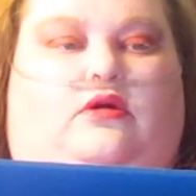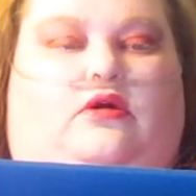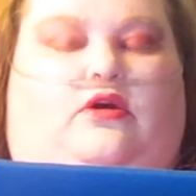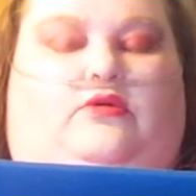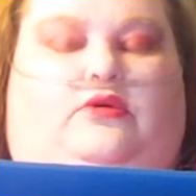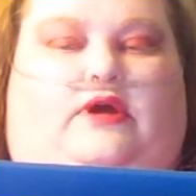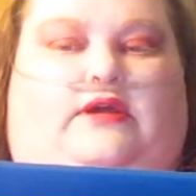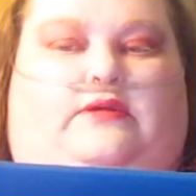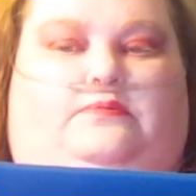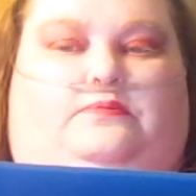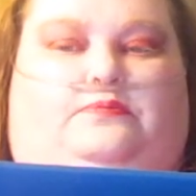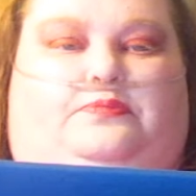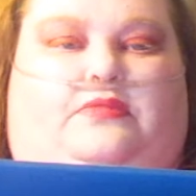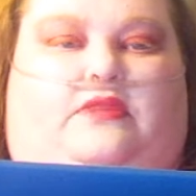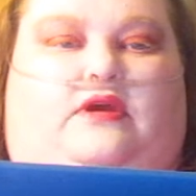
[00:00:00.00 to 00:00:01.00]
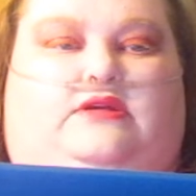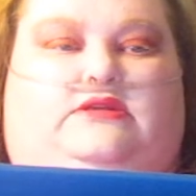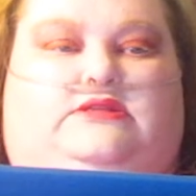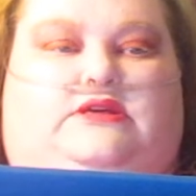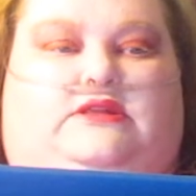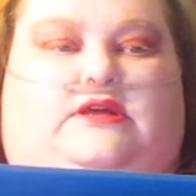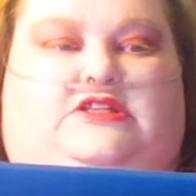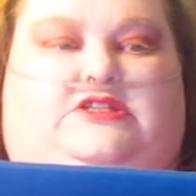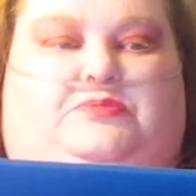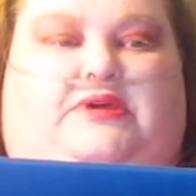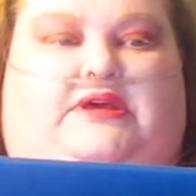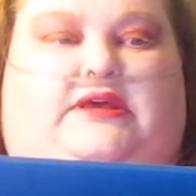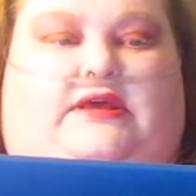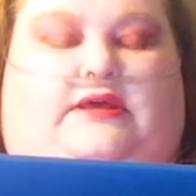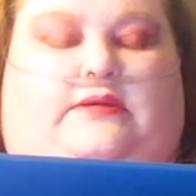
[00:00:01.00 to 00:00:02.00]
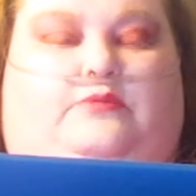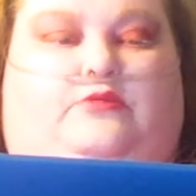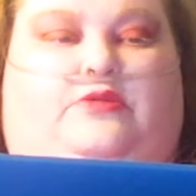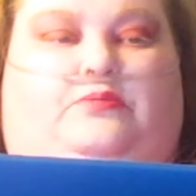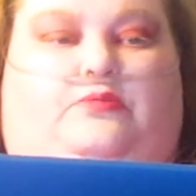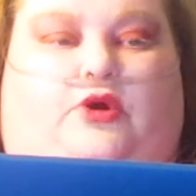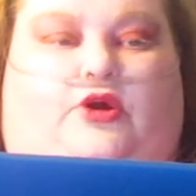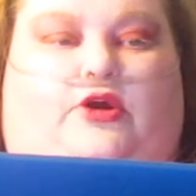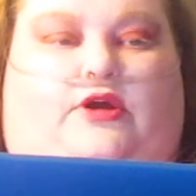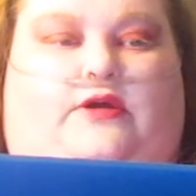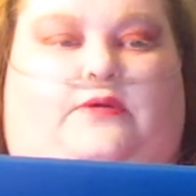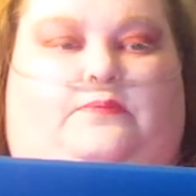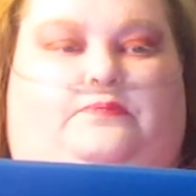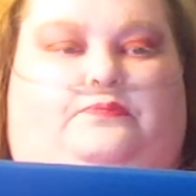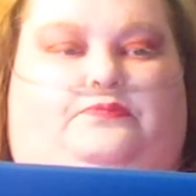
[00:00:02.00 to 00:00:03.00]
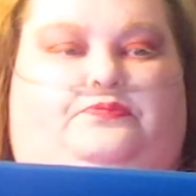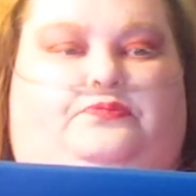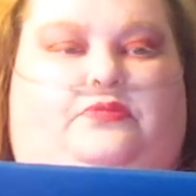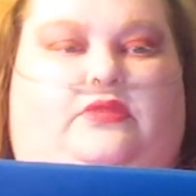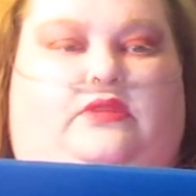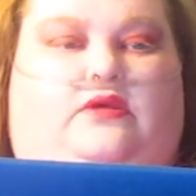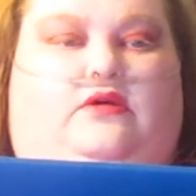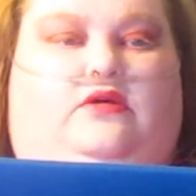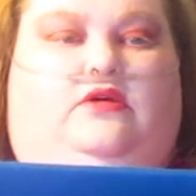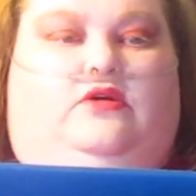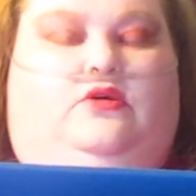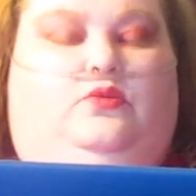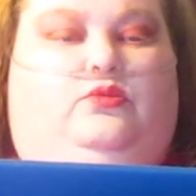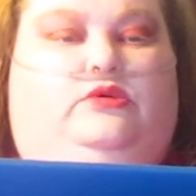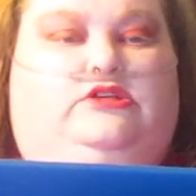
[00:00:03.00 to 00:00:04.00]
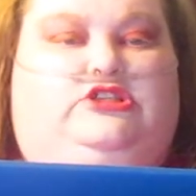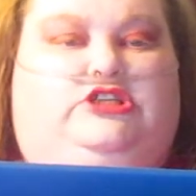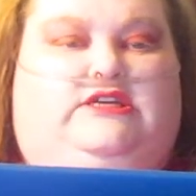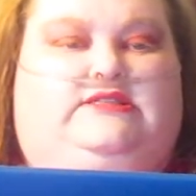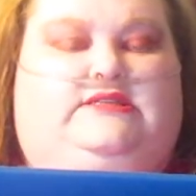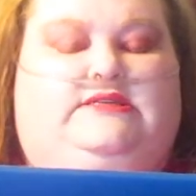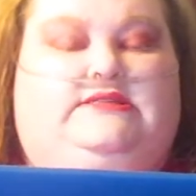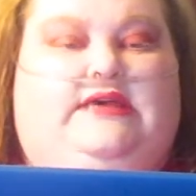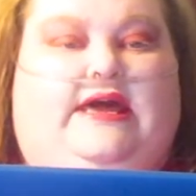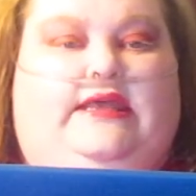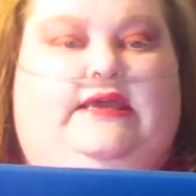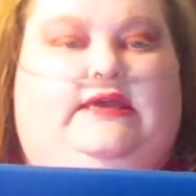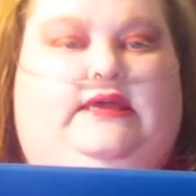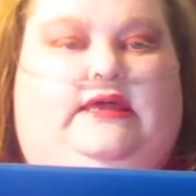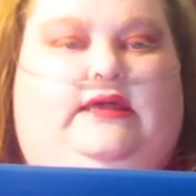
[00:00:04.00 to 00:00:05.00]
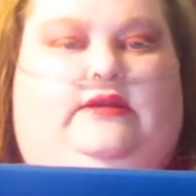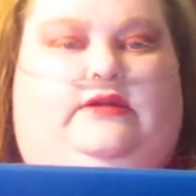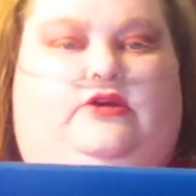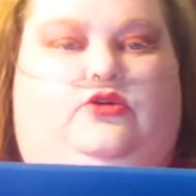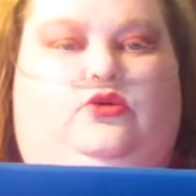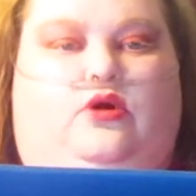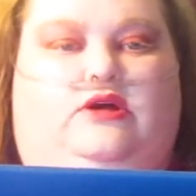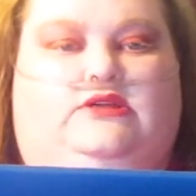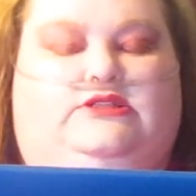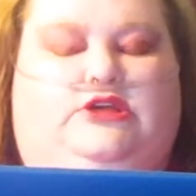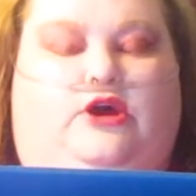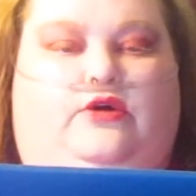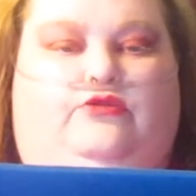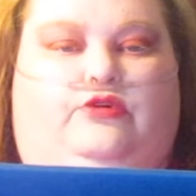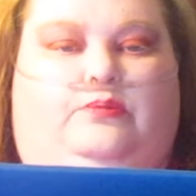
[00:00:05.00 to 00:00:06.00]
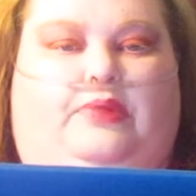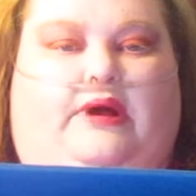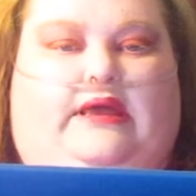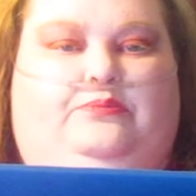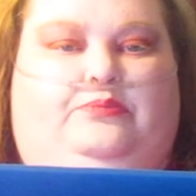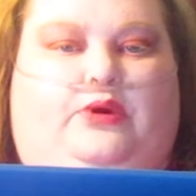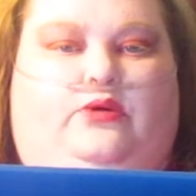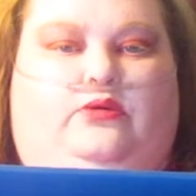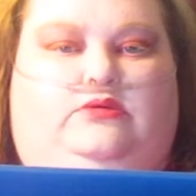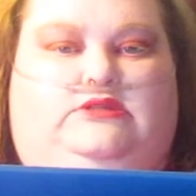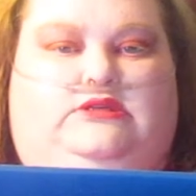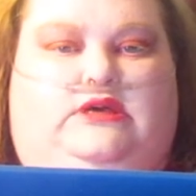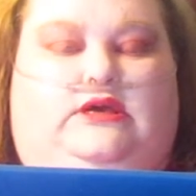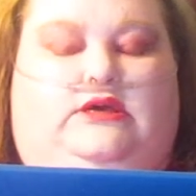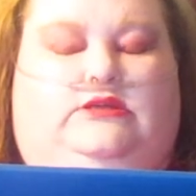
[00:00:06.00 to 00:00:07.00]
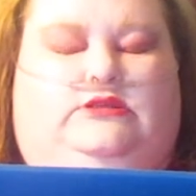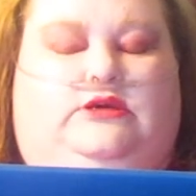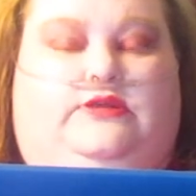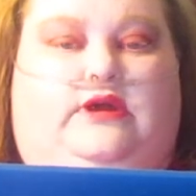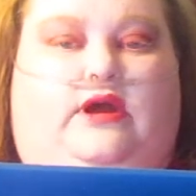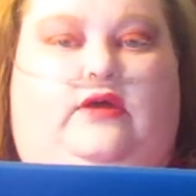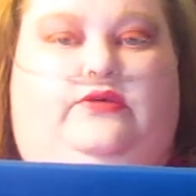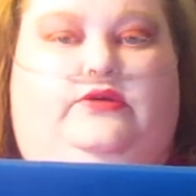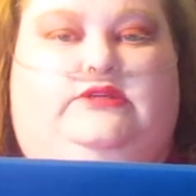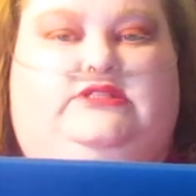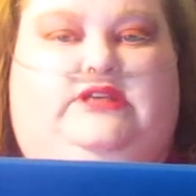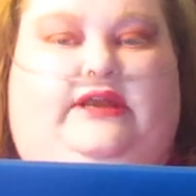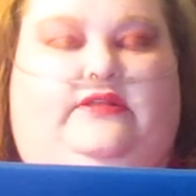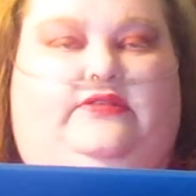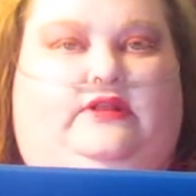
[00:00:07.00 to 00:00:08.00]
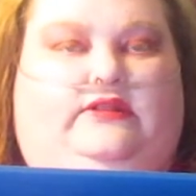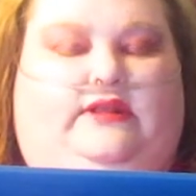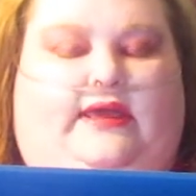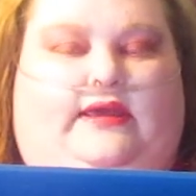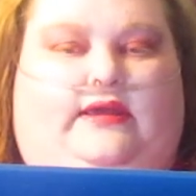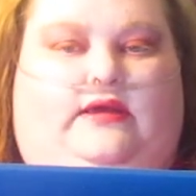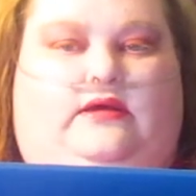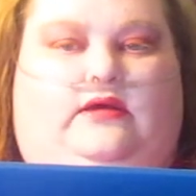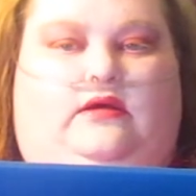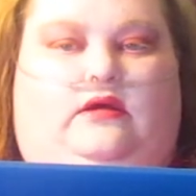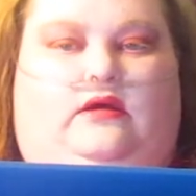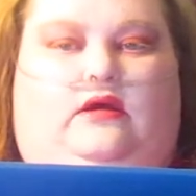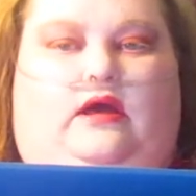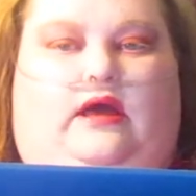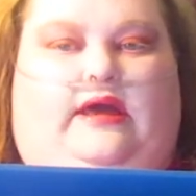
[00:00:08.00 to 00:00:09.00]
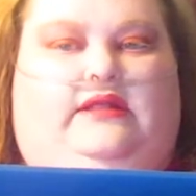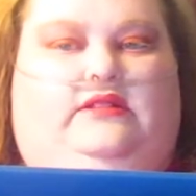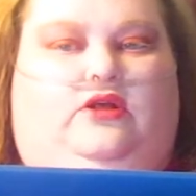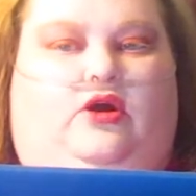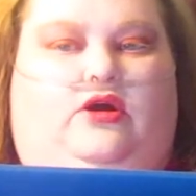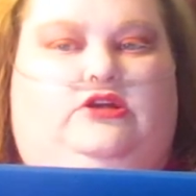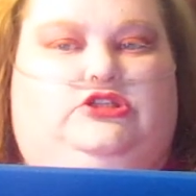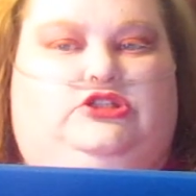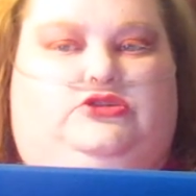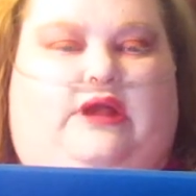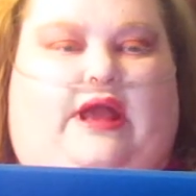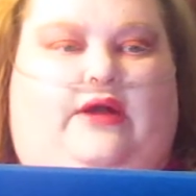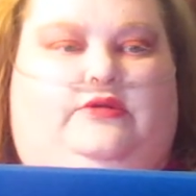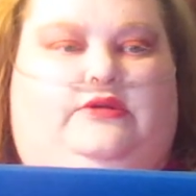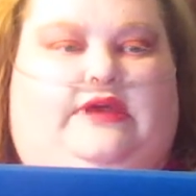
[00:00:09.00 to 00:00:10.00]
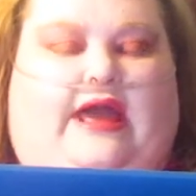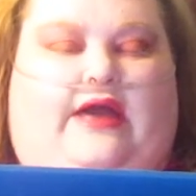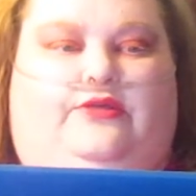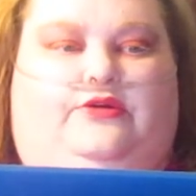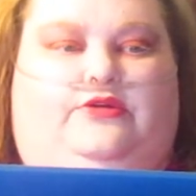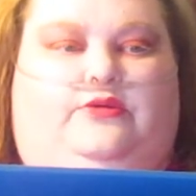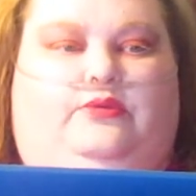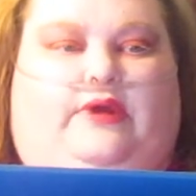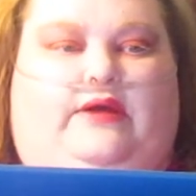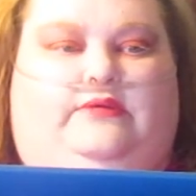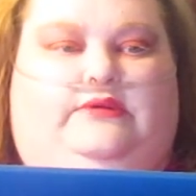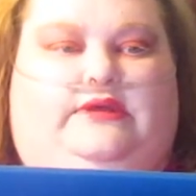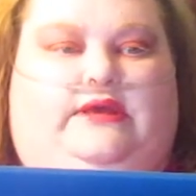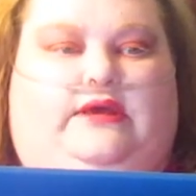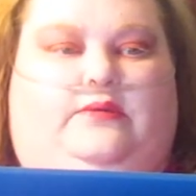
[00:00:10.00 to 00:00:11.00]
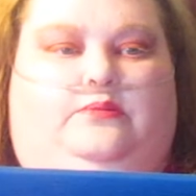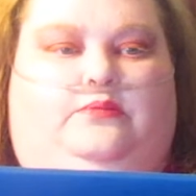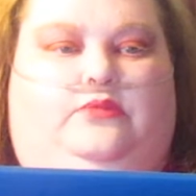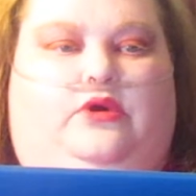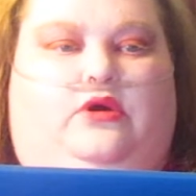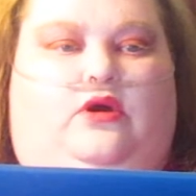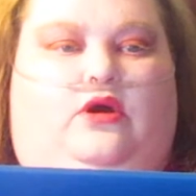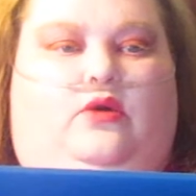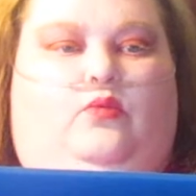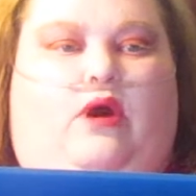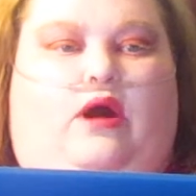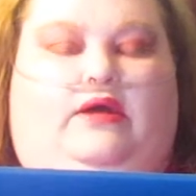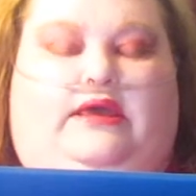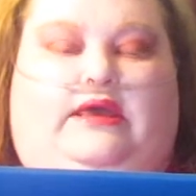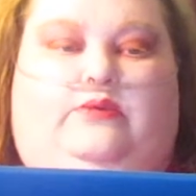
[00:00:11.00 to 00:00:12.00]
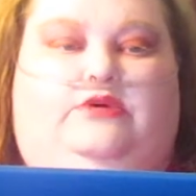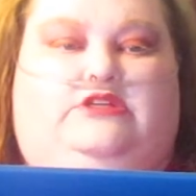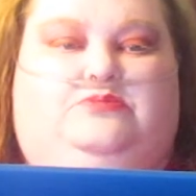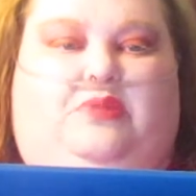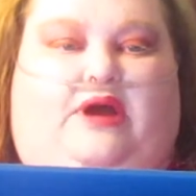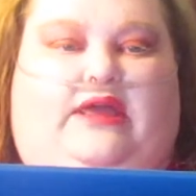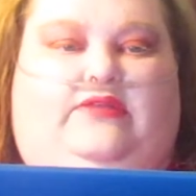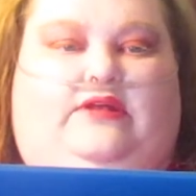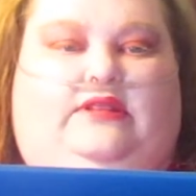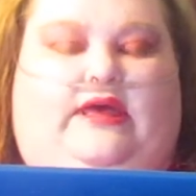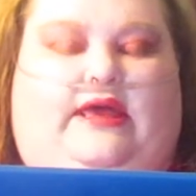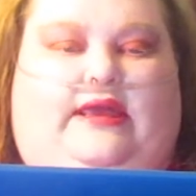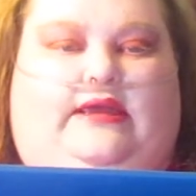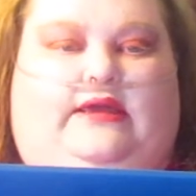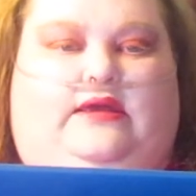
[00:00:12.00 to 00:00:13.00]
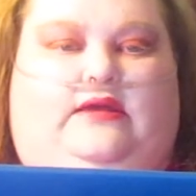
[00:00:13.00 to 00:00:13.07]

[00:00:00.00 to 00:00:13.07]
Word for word: All right, so let's begin with Mark. When Jesus had again crossed over by boat to the other side of the lake, a large crowd gathered around him while he was by the lake